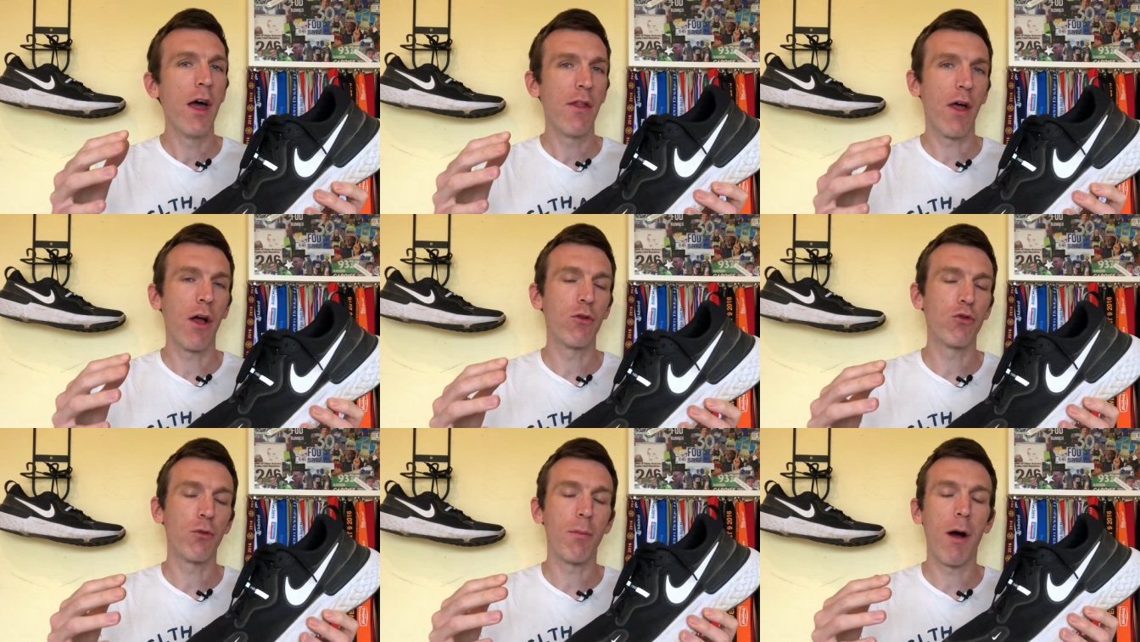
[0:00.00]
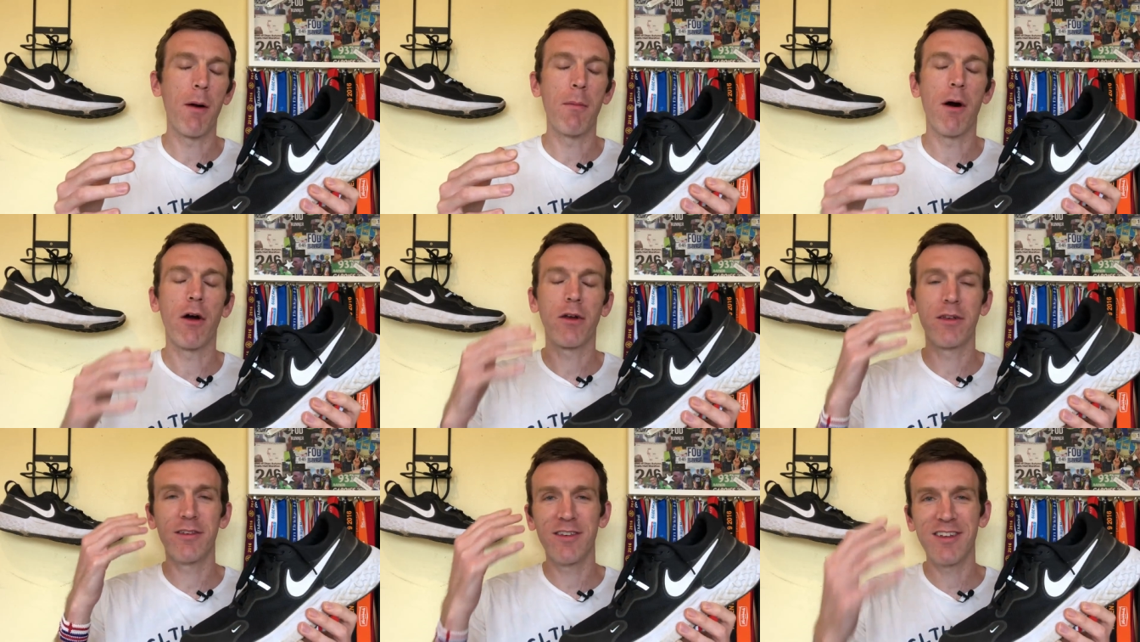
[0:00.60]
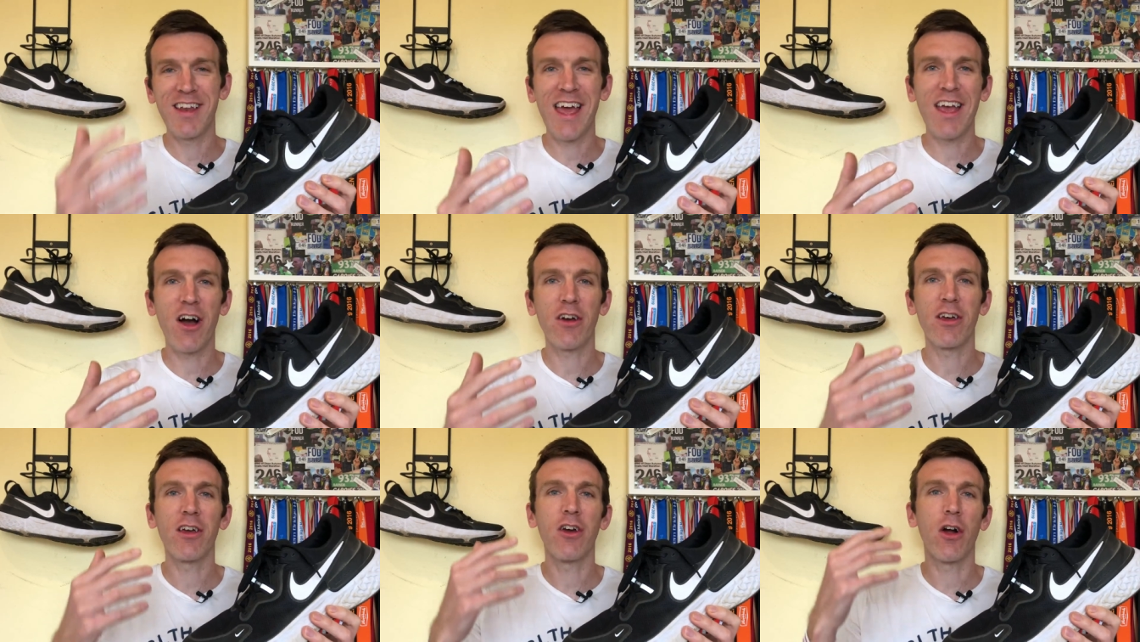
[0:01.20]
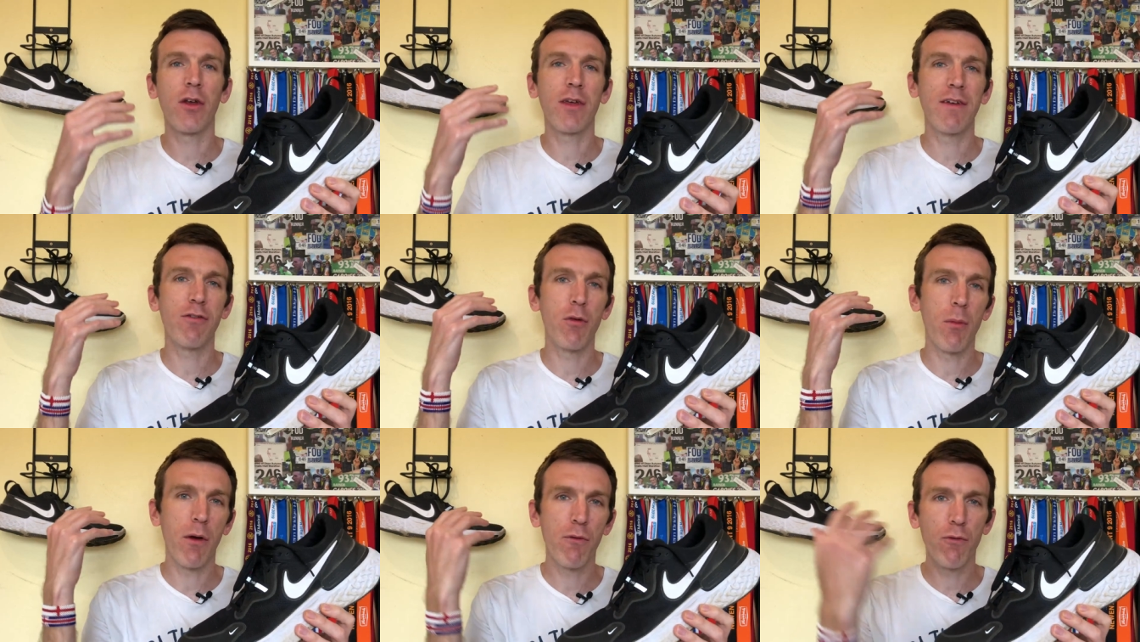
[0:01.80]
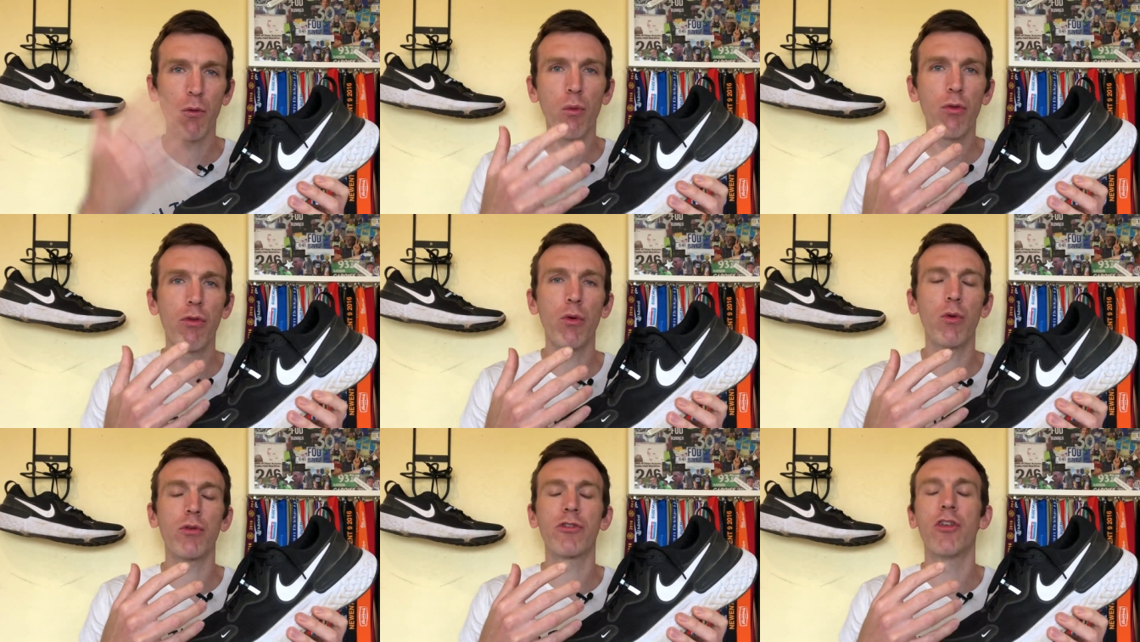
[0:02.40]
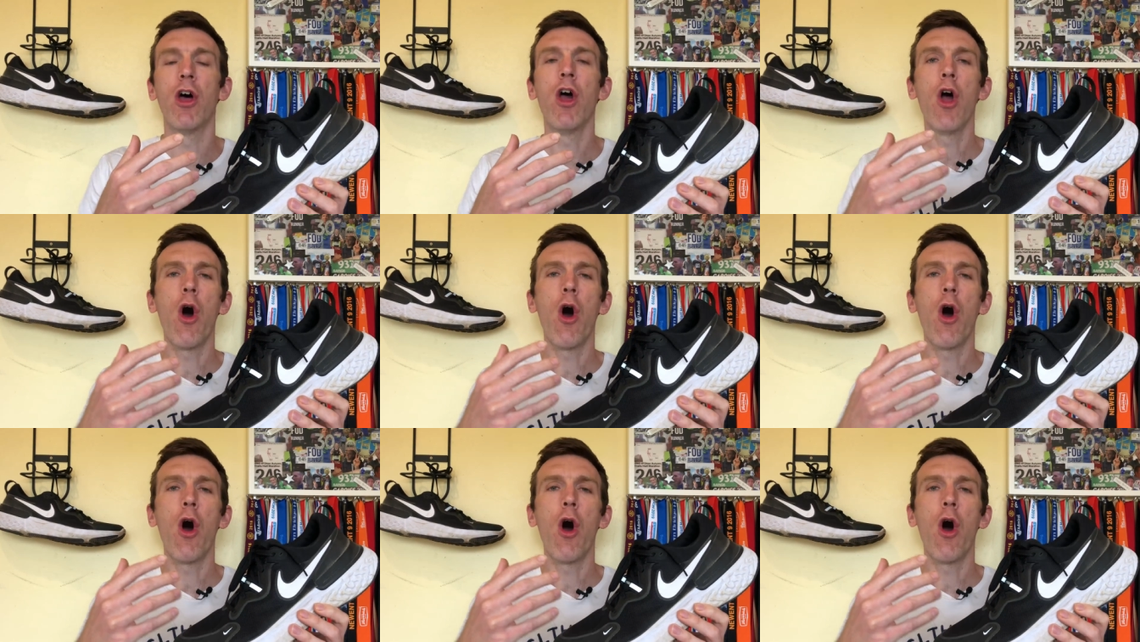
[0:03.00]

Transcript: the 100 mile mark, and today I can kind of give you my full thoughts